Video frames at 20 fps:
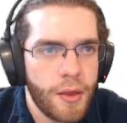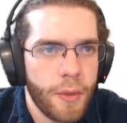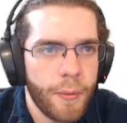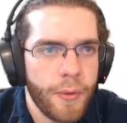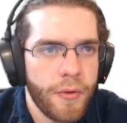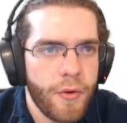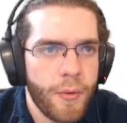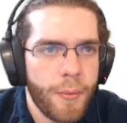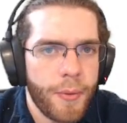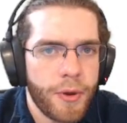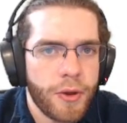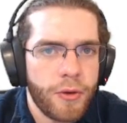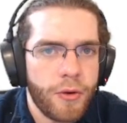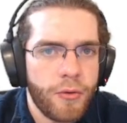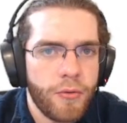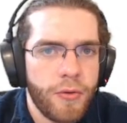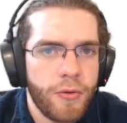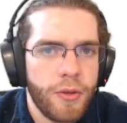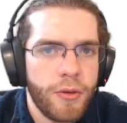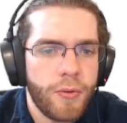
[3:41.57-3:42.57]
Let me run my
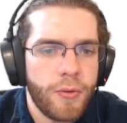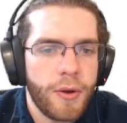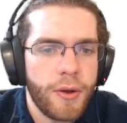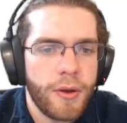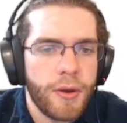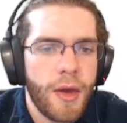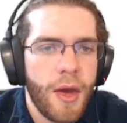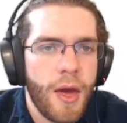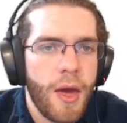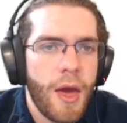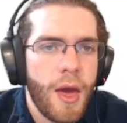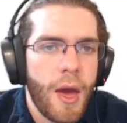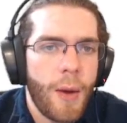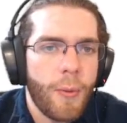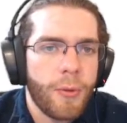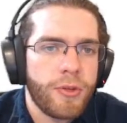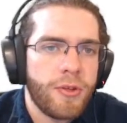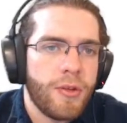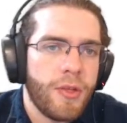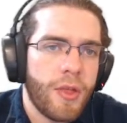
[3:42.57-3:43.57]
code really quick,
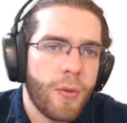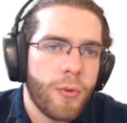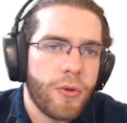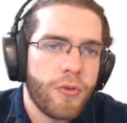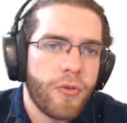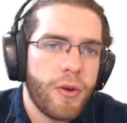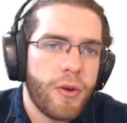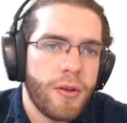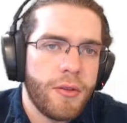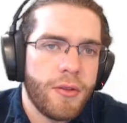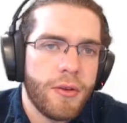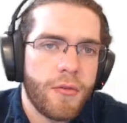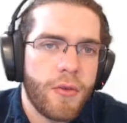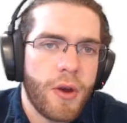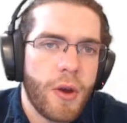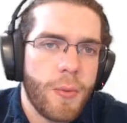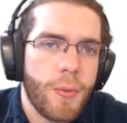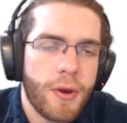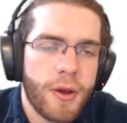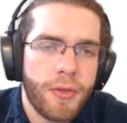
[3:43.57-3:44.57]
and we'll see that we created the
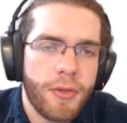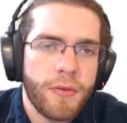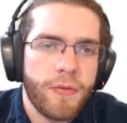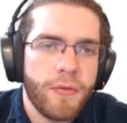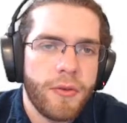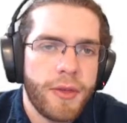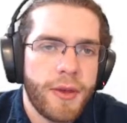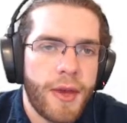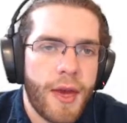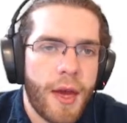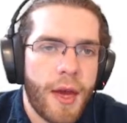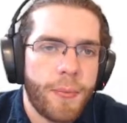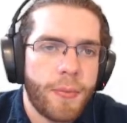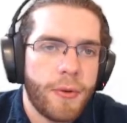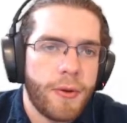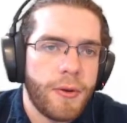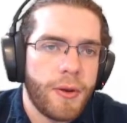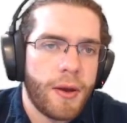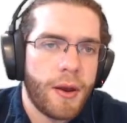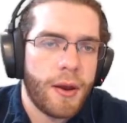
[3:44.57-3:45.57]
array, but nothing really
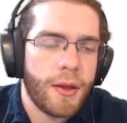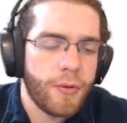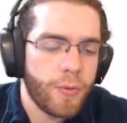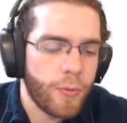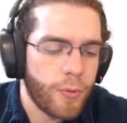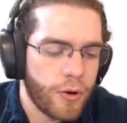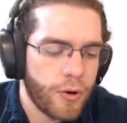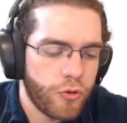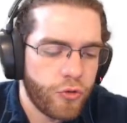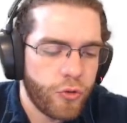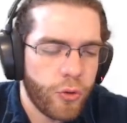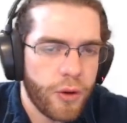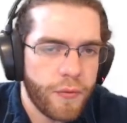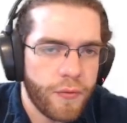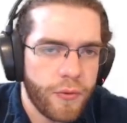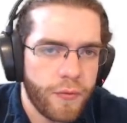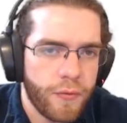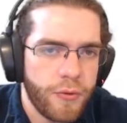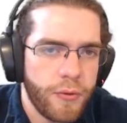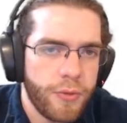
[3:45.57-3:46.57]
happened. And I do want to show
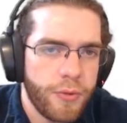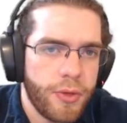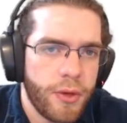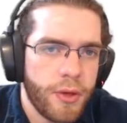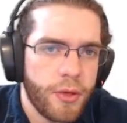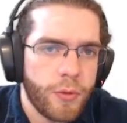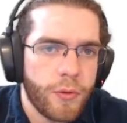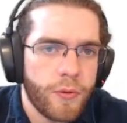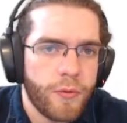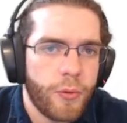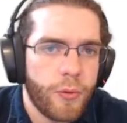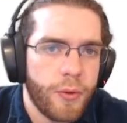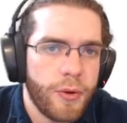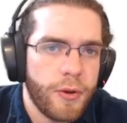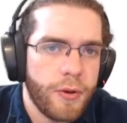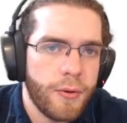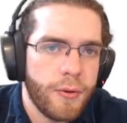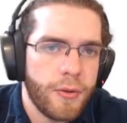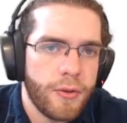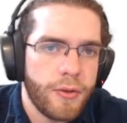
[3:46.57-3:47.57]
off a few things before we
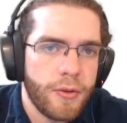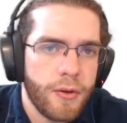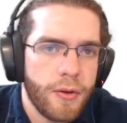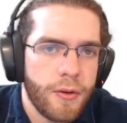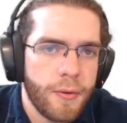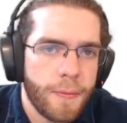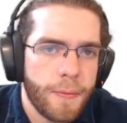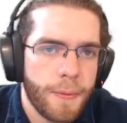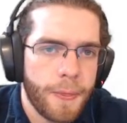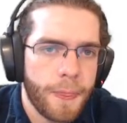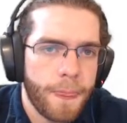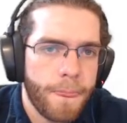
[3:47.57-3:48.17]
do this here.